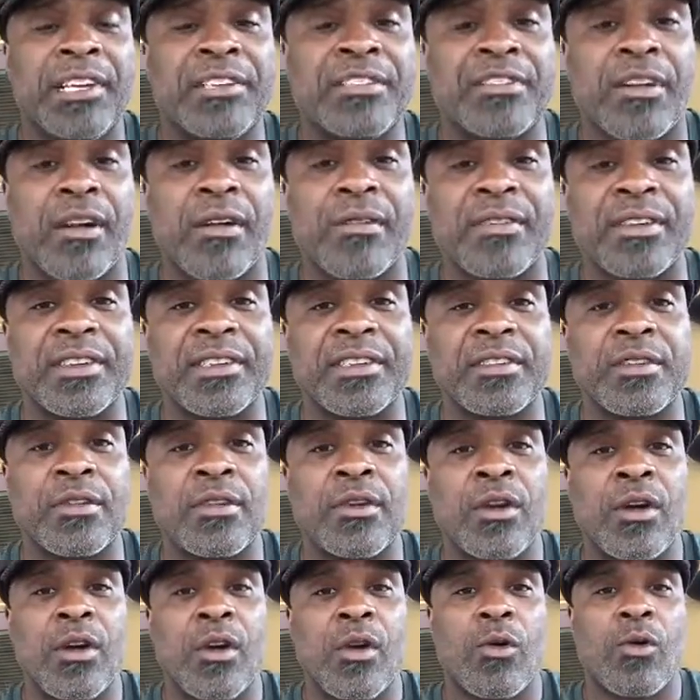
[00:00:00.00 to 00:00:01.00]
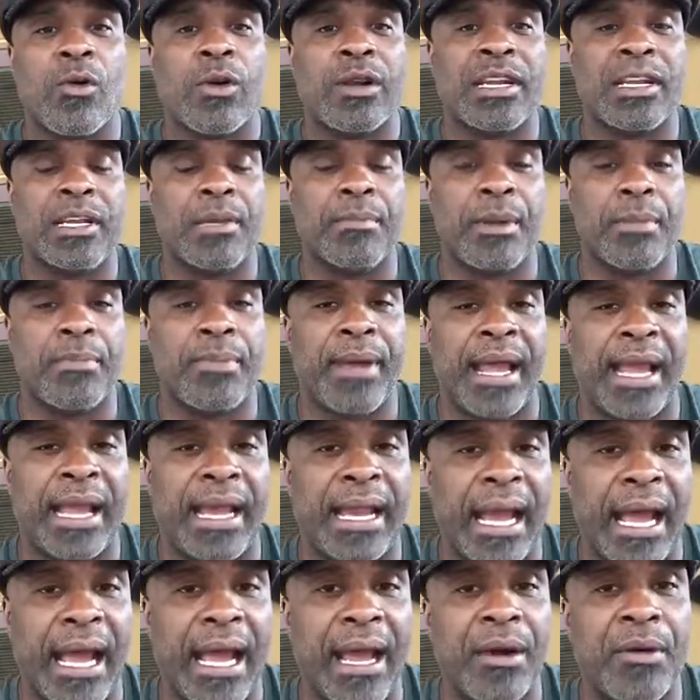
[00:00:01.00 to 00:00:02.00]
serviced or need to be
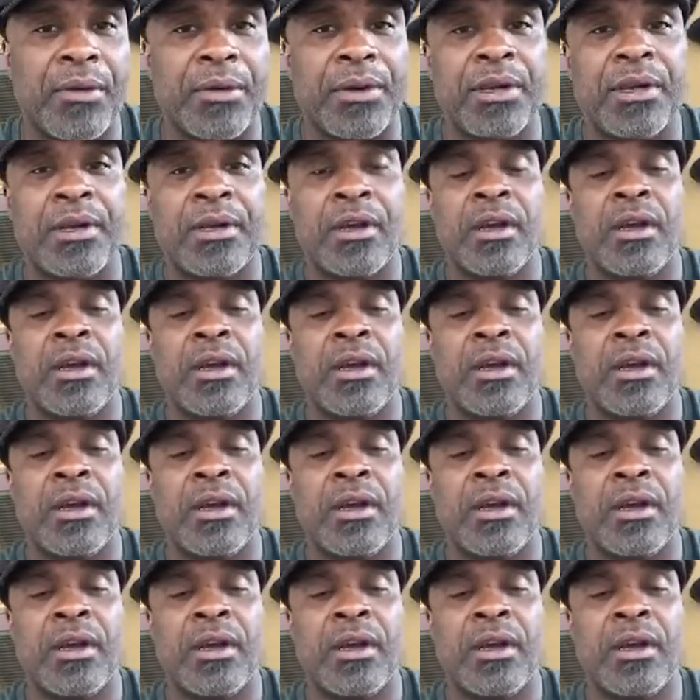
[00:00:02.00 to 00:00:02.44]
paid out,